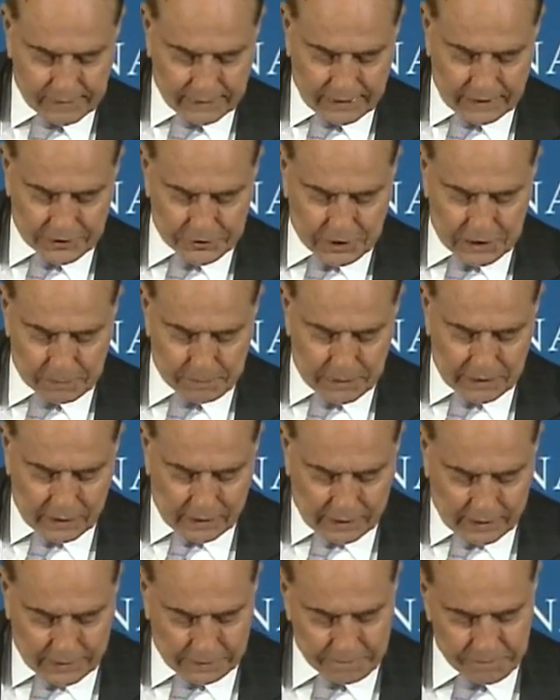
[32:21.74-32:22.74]
and
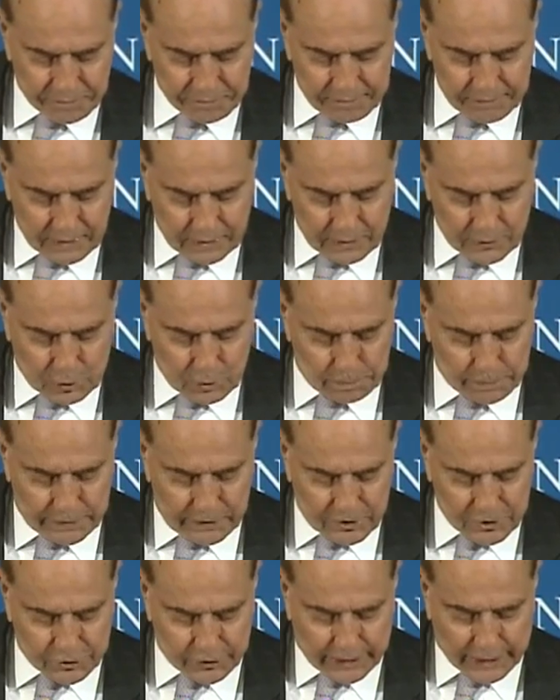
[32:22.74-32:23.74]
TBI, to
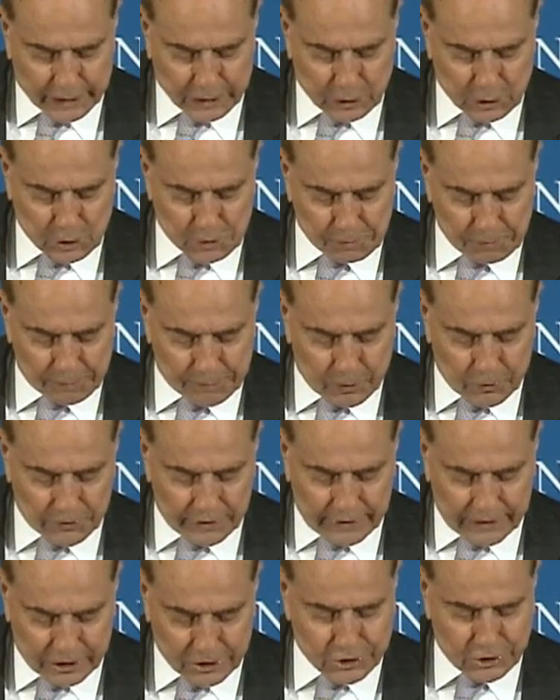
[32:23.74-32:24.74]
be established to
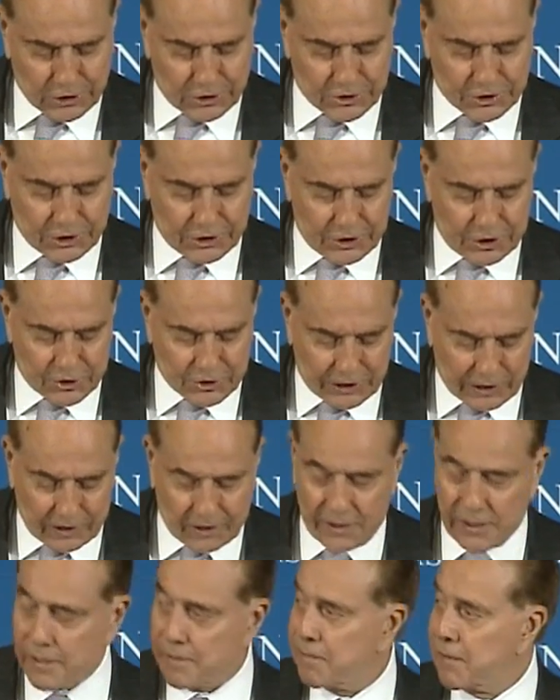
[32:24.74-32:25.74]
promote excellence in this
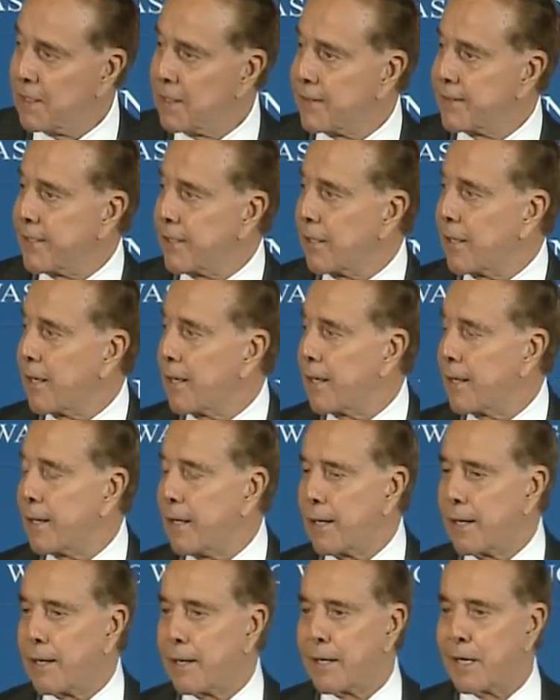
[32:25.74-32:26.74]
area. They're
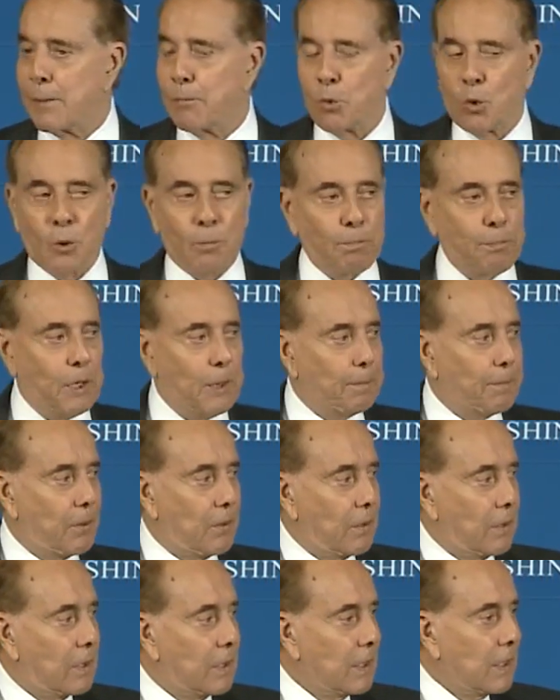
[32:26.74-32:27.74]
hiring more
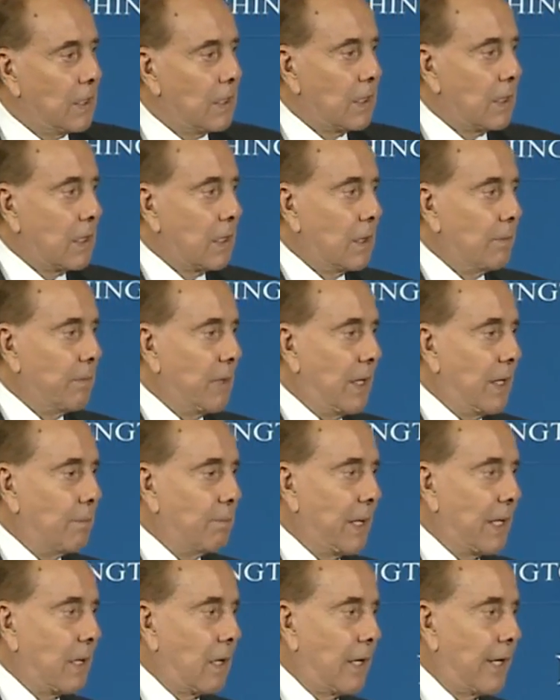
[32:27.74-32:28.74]
people,
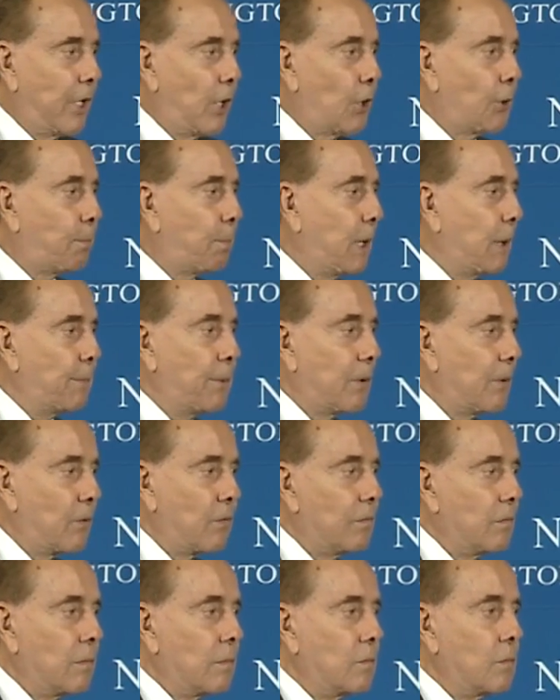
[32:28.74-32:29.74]
mental health
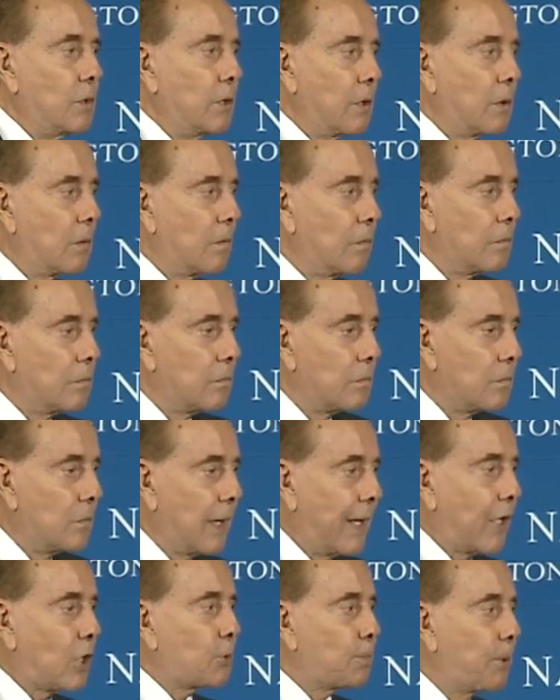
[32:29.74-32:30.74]
people, you know,
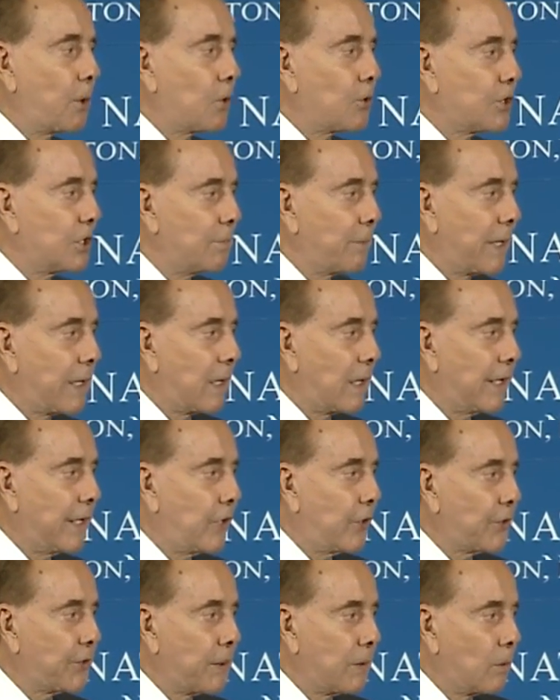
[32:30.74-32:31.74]
experts in mental
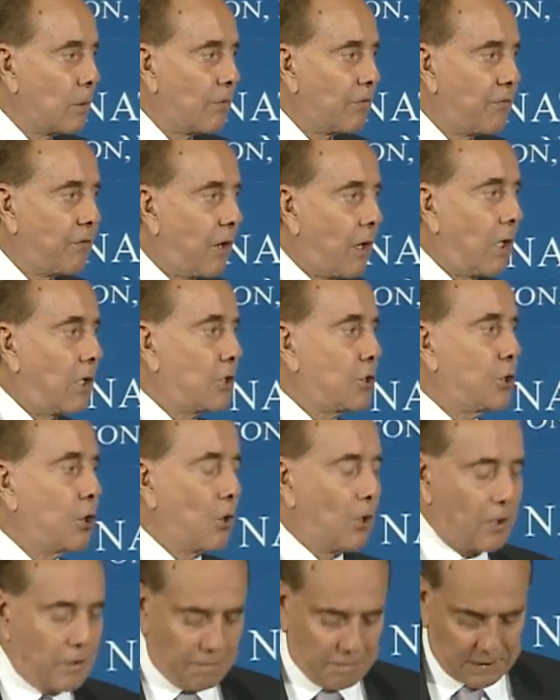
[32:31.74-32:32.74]
health. They were far
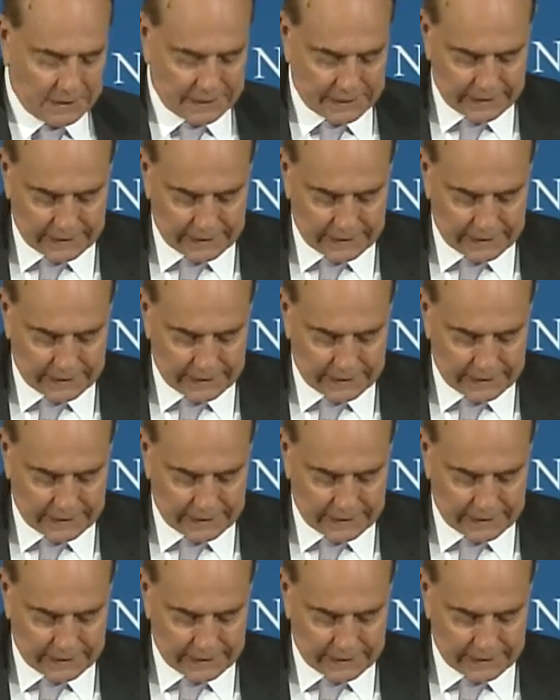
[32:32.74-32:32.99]
short.